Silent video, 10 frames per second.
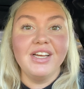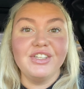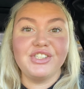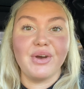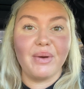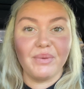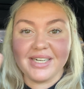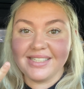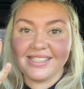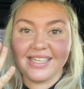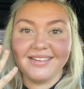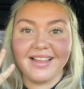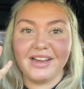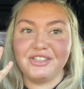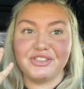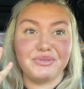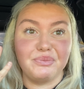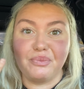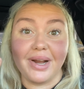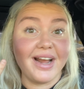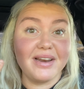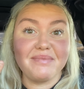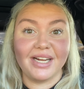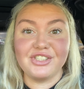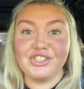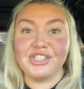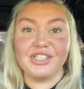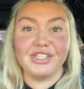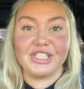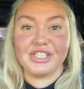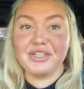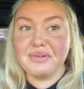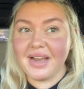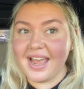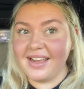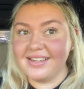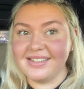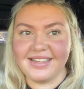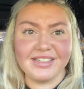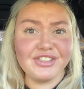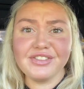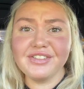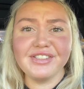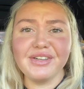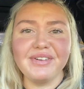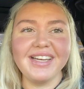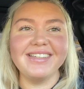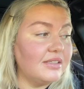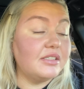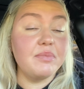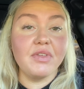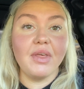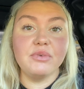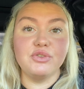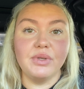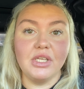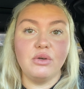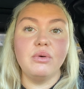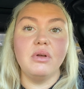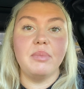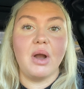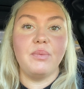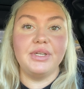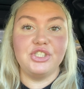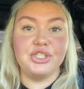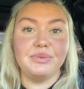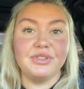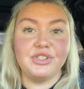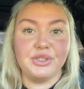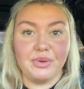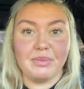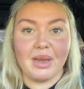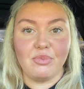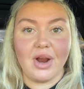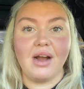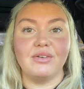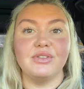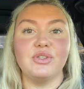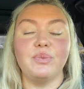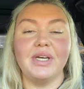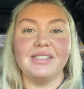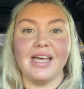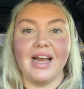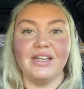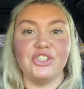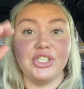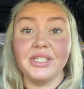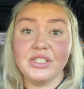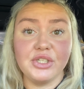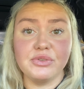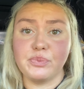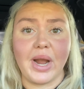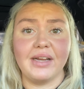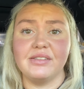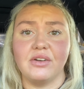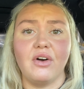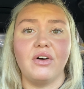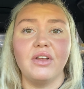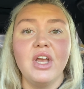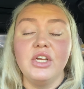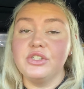So I wanted to see like just what kind of magic she could do, and they just look so good. Something that was really cool about when she was doing my brows was that she didn't use wax at all.